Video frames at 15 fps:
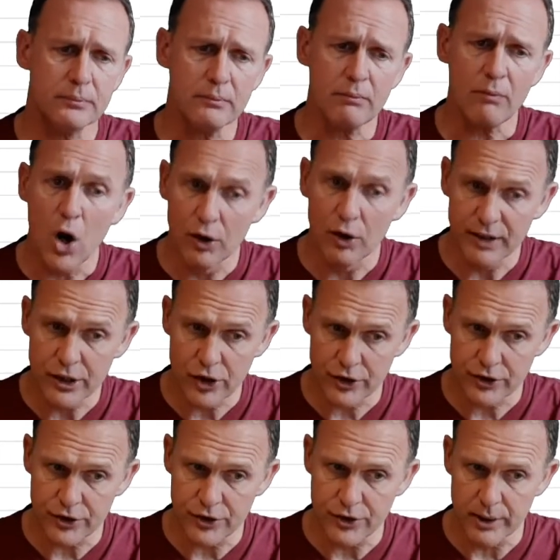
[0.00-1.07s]
of the
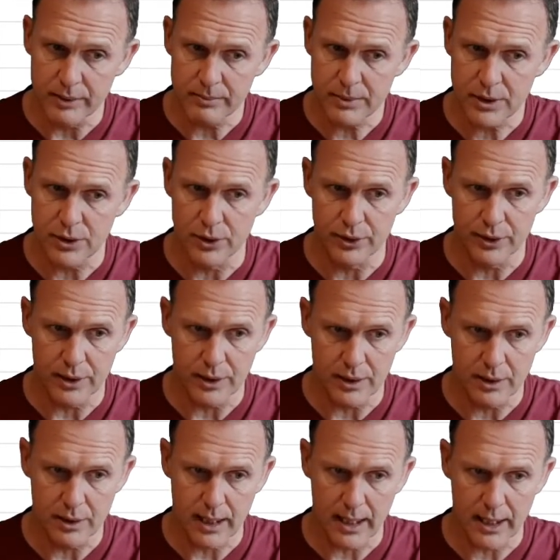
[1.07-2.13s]
adjusted times, not the
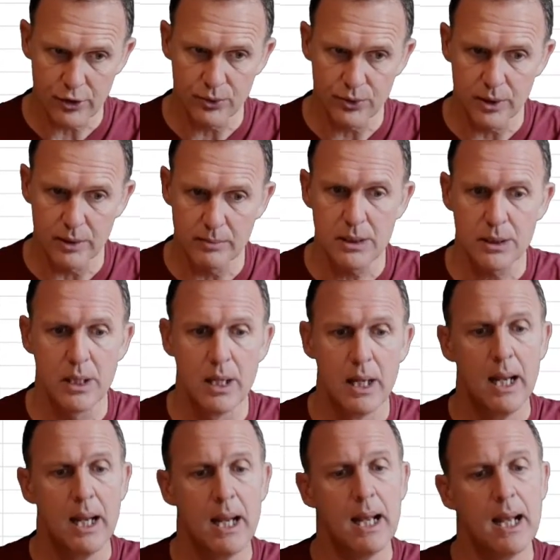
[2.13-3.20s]
actual times,
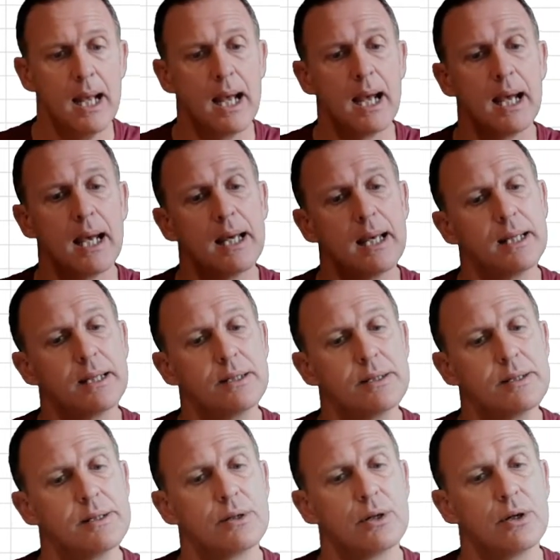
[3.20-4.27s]

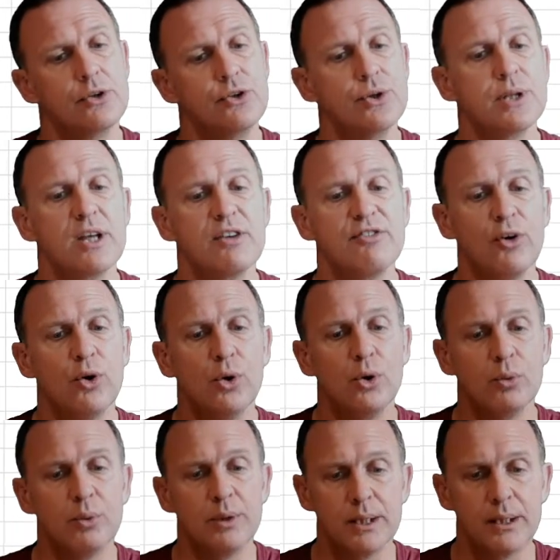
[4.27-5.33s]
and do they fall
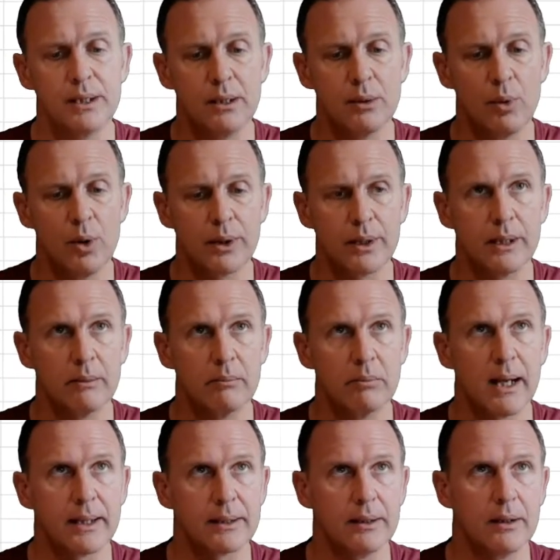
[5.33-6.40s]
within the working
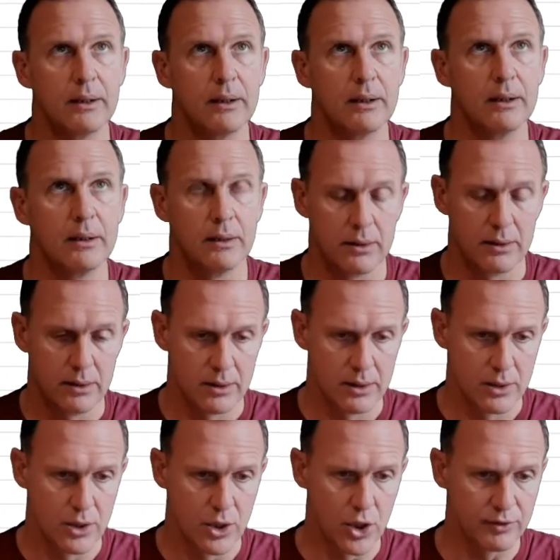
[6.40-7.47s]
pattern
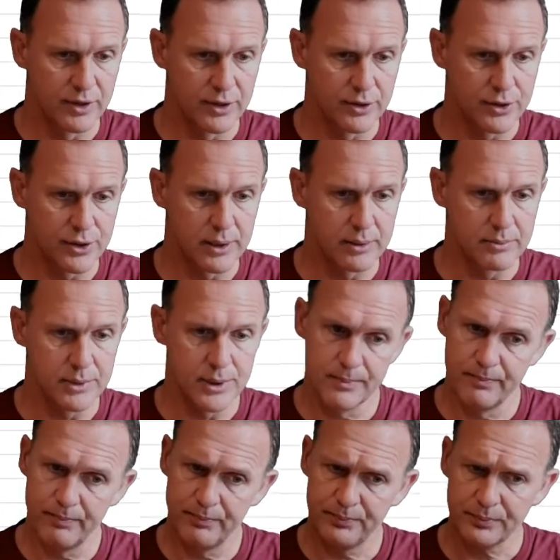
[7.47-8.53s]
of those times.
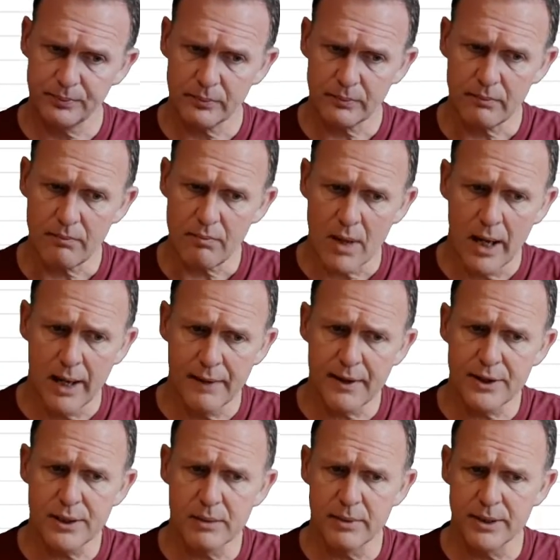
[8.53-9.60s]
I then
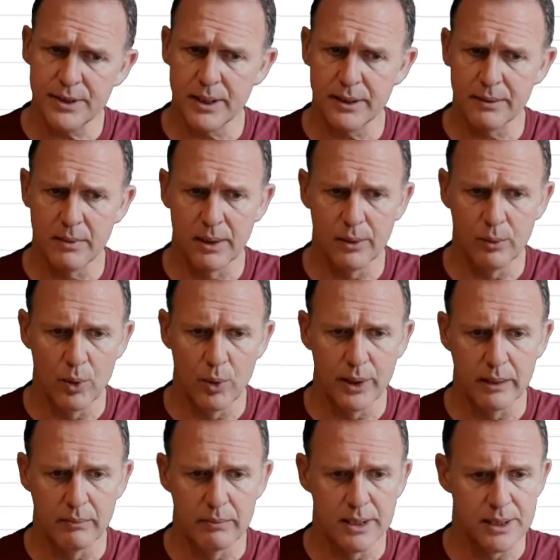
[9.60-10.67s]
simply take my working
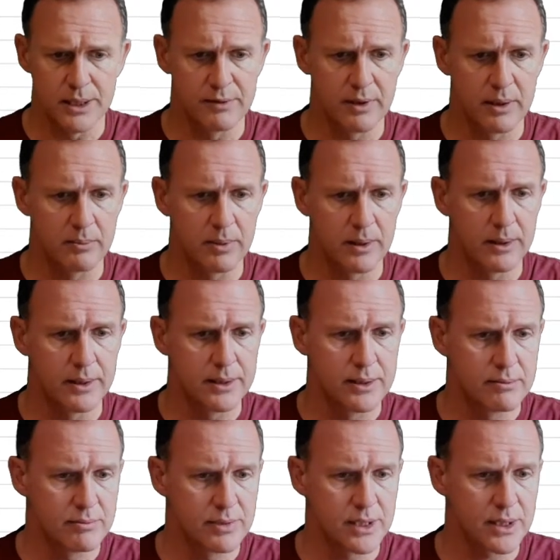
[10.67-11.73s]
minutes, divide by
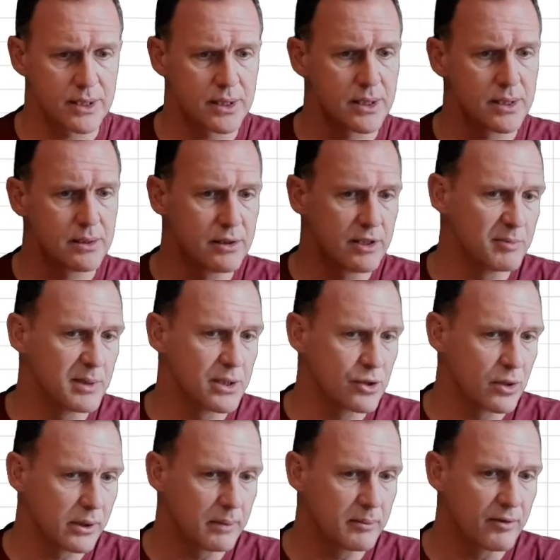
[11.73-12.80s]
60 to give me a total
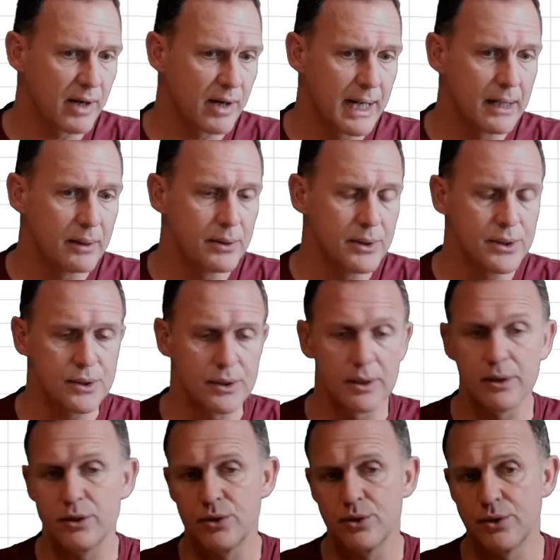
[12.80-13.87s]
number of hours, and I
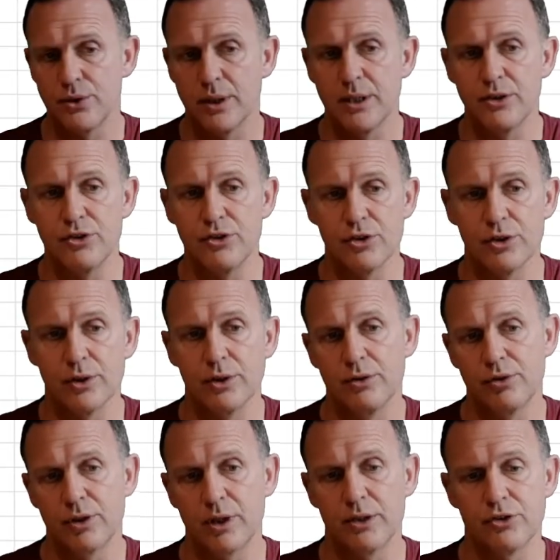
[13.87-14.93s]
use integer to
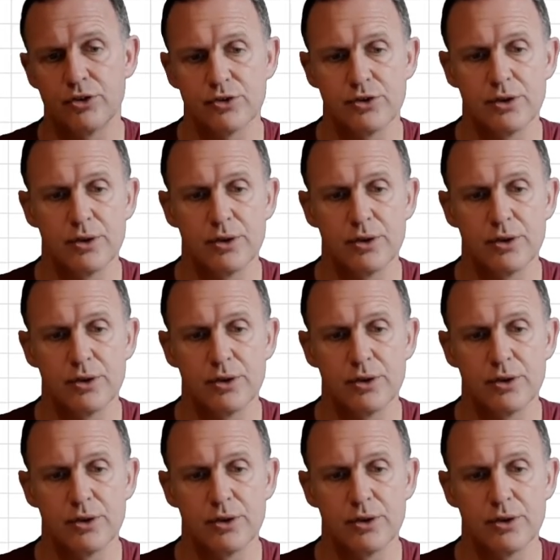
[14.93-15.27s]
get just the